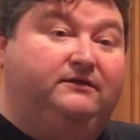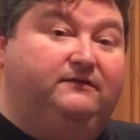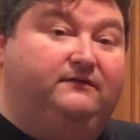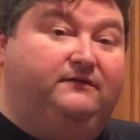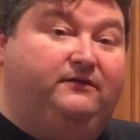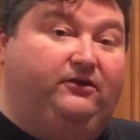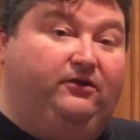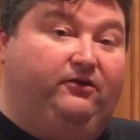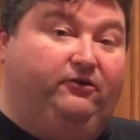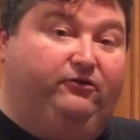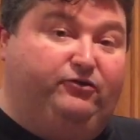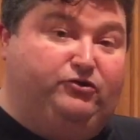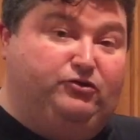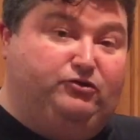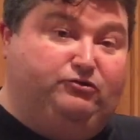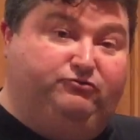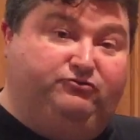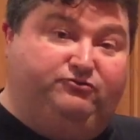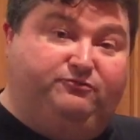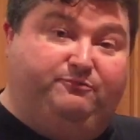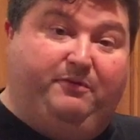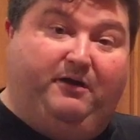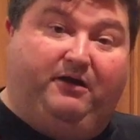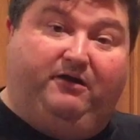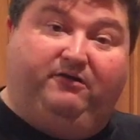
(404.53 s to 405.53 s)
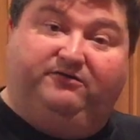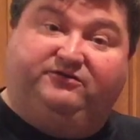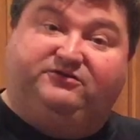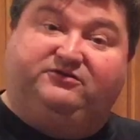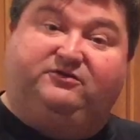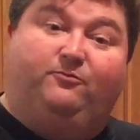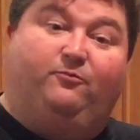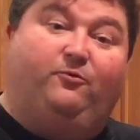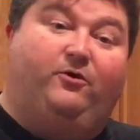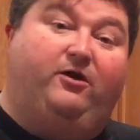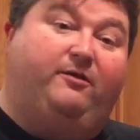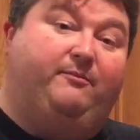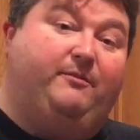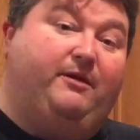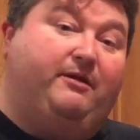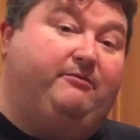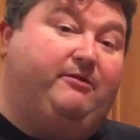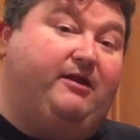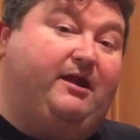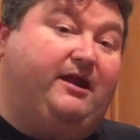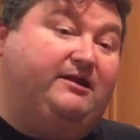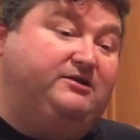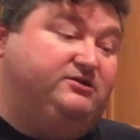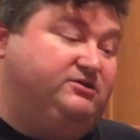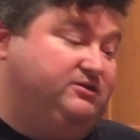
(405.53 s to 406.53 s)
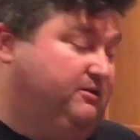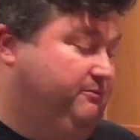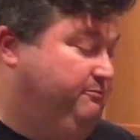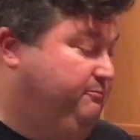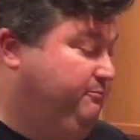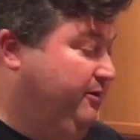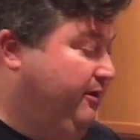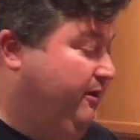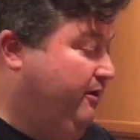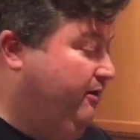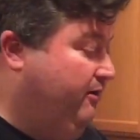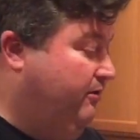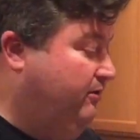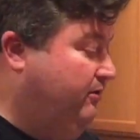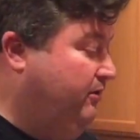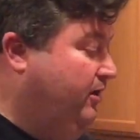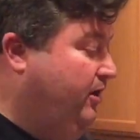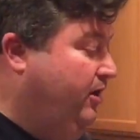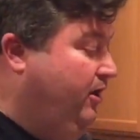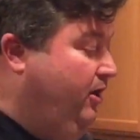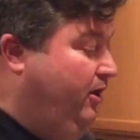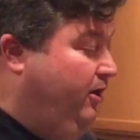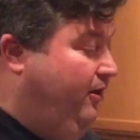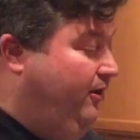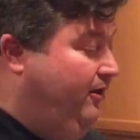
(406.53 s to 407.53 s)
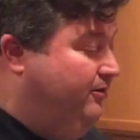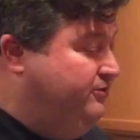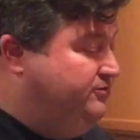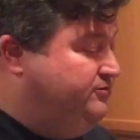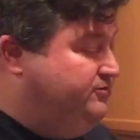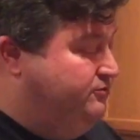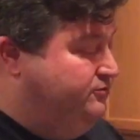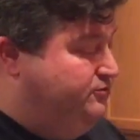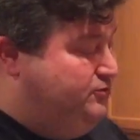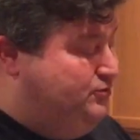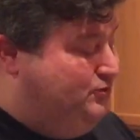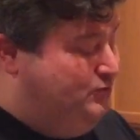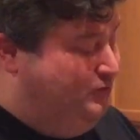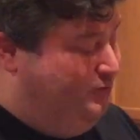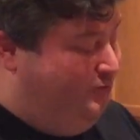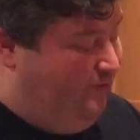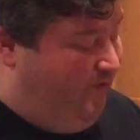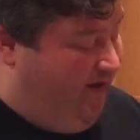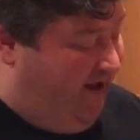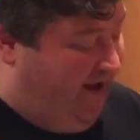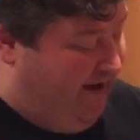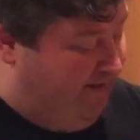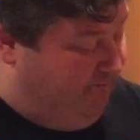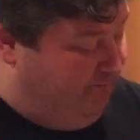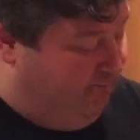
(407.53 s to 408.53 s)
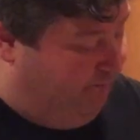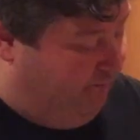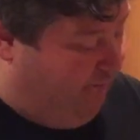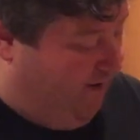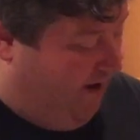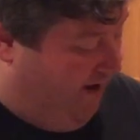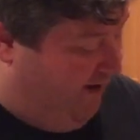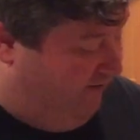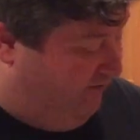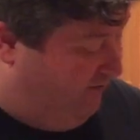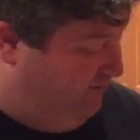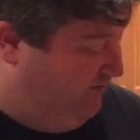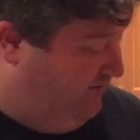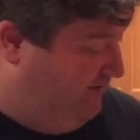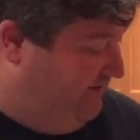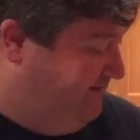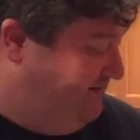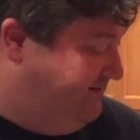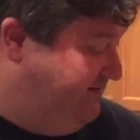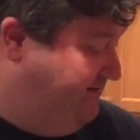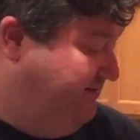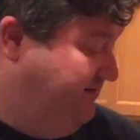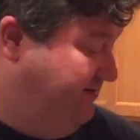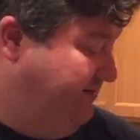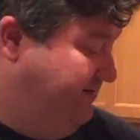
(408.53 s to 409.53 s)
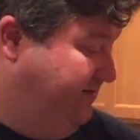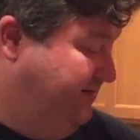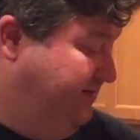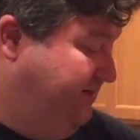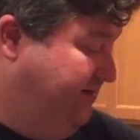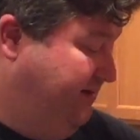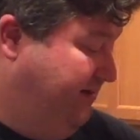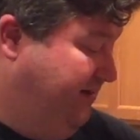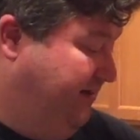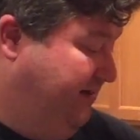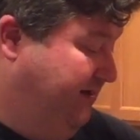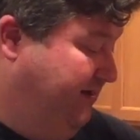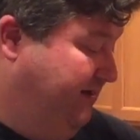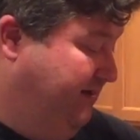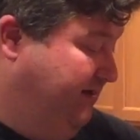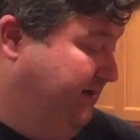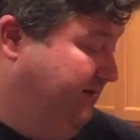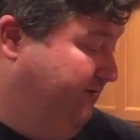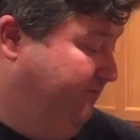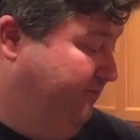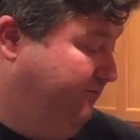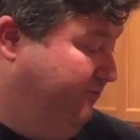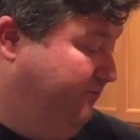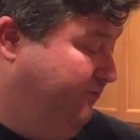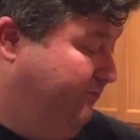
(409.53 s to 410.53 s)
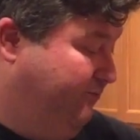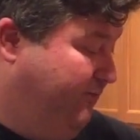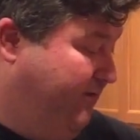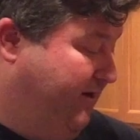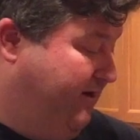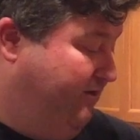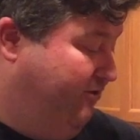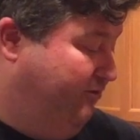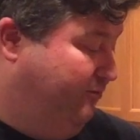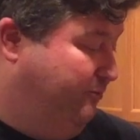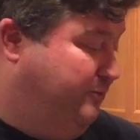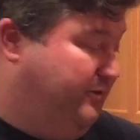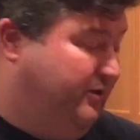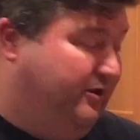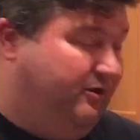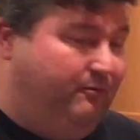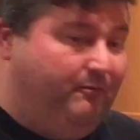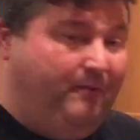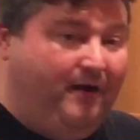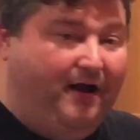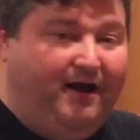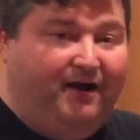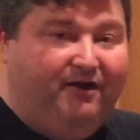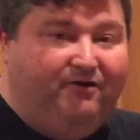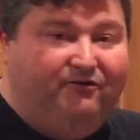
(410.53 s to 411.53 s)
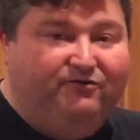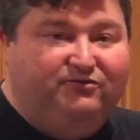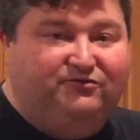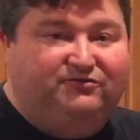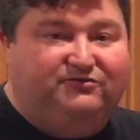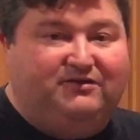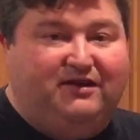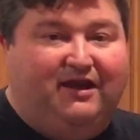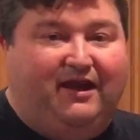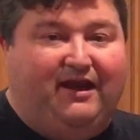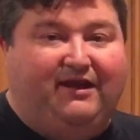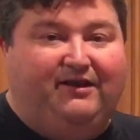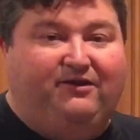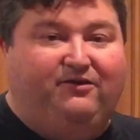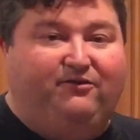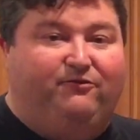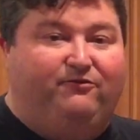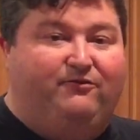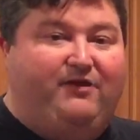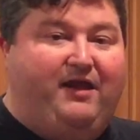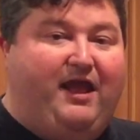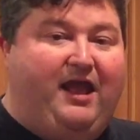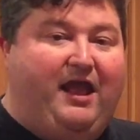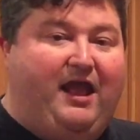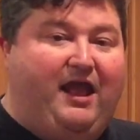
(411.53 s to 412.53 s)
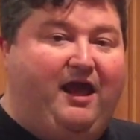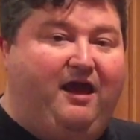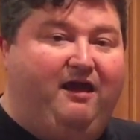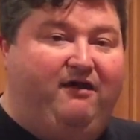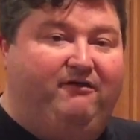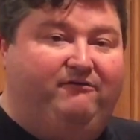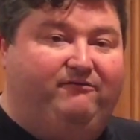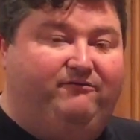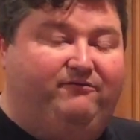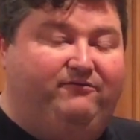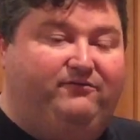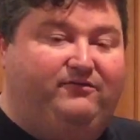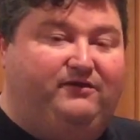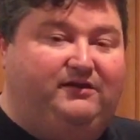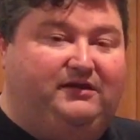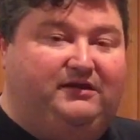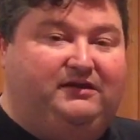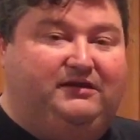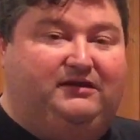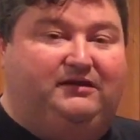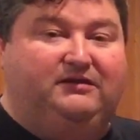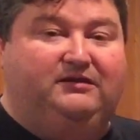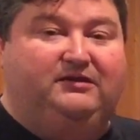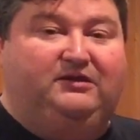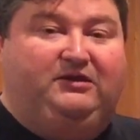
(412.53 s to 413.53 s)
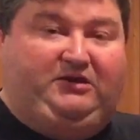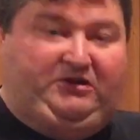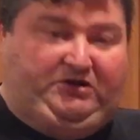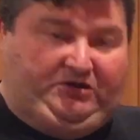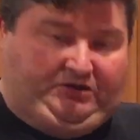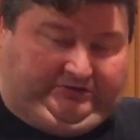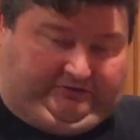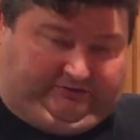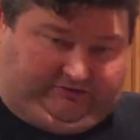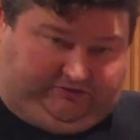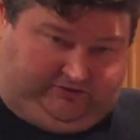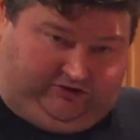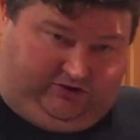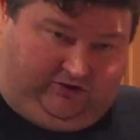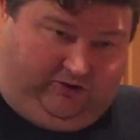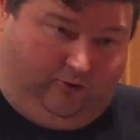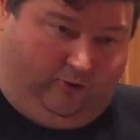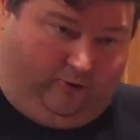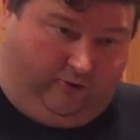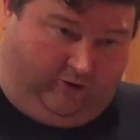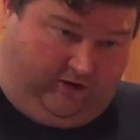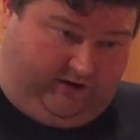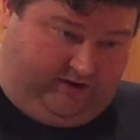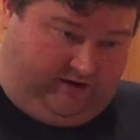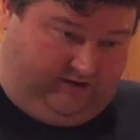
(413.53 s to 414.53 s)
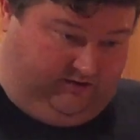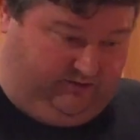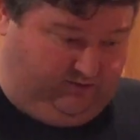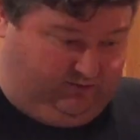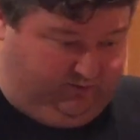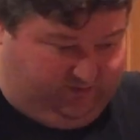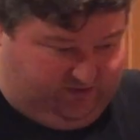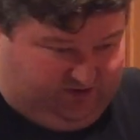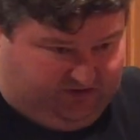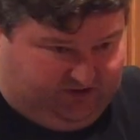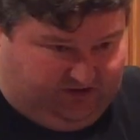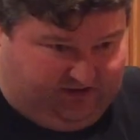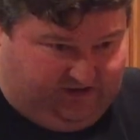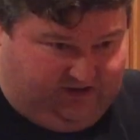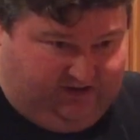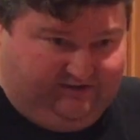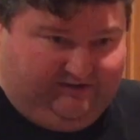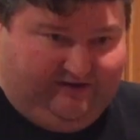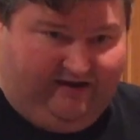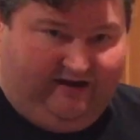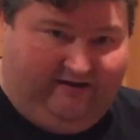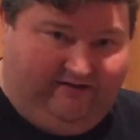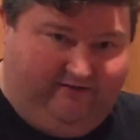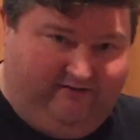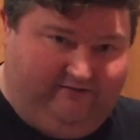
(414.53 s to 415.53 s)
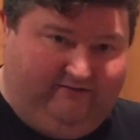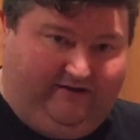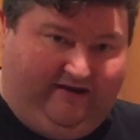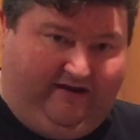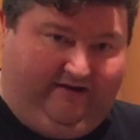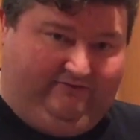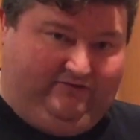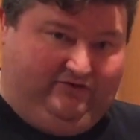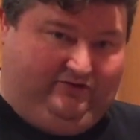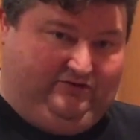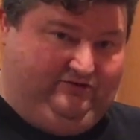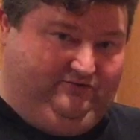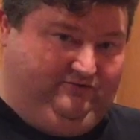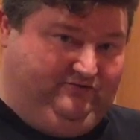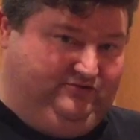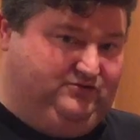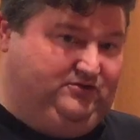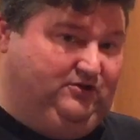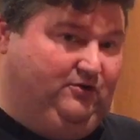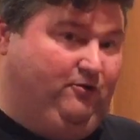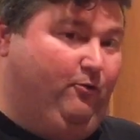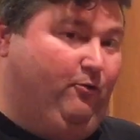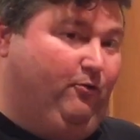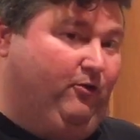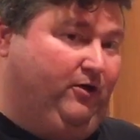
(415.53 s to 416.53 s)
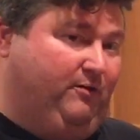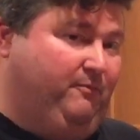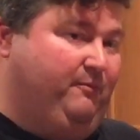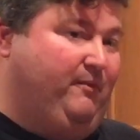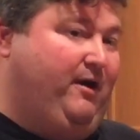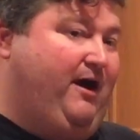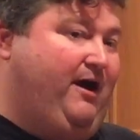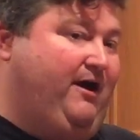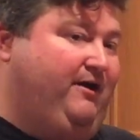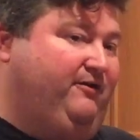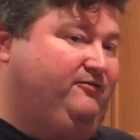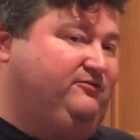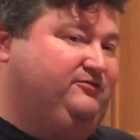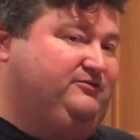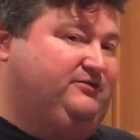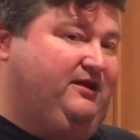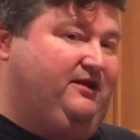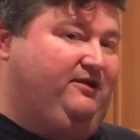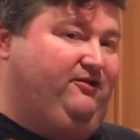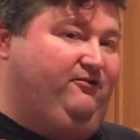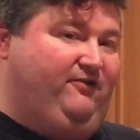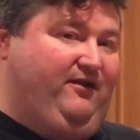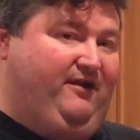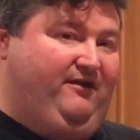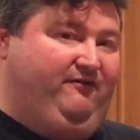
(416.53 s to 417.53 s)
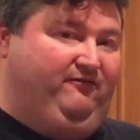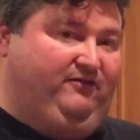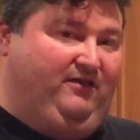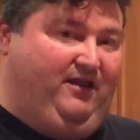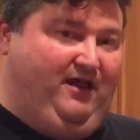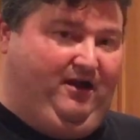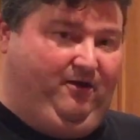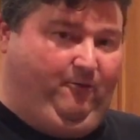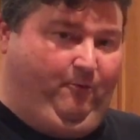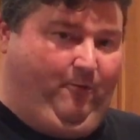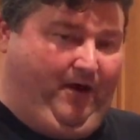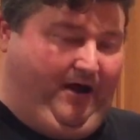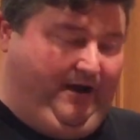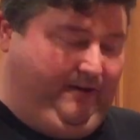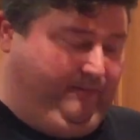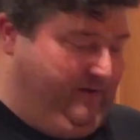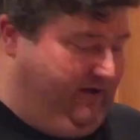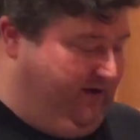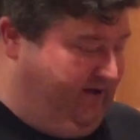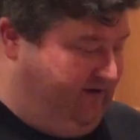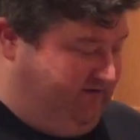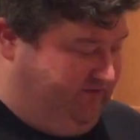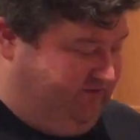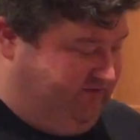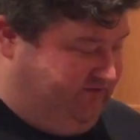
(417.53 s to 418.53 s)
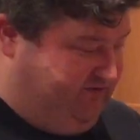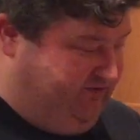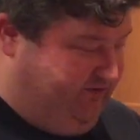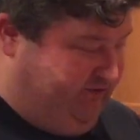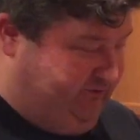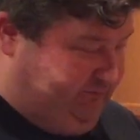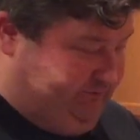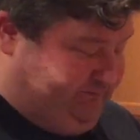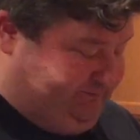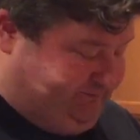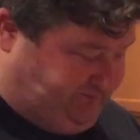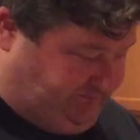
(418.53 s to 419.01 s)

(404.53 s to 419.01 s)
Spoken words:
you know, used barrel somewhere, maybe age it in a barrel. Also, too, I bottled it in regular beer bottles. I don't have the cork little machine you have to use to cork bottles, and I don't have a lot of wine bottles, so